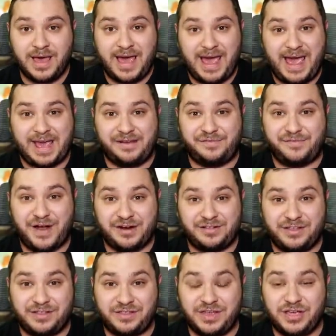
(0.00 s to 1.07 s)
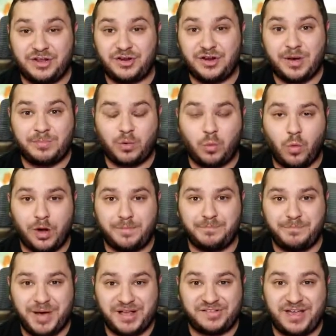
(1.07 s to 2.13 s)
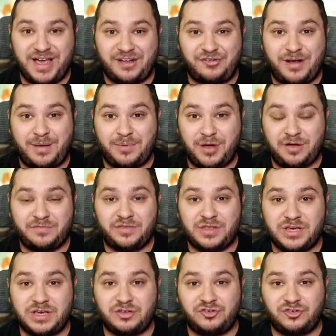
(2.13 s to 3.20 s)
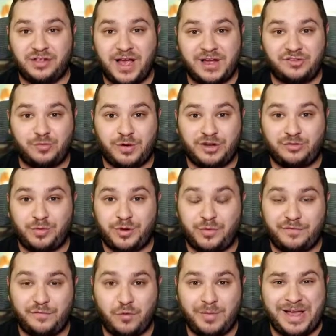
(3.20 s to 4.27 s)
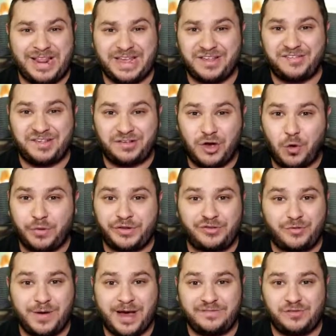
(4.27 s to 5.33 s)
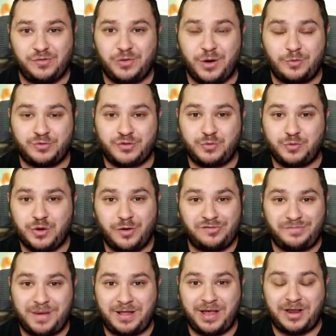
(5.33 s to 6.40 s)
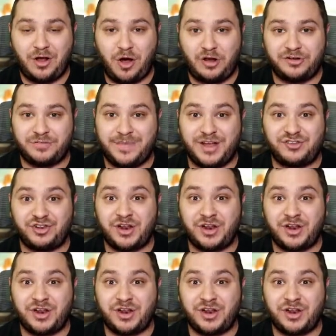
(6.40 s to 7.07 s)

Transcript: And finally, the number 1 best hand trap of the July 2021 format is going to have to go to Ghost Spell and Haunted Mansion.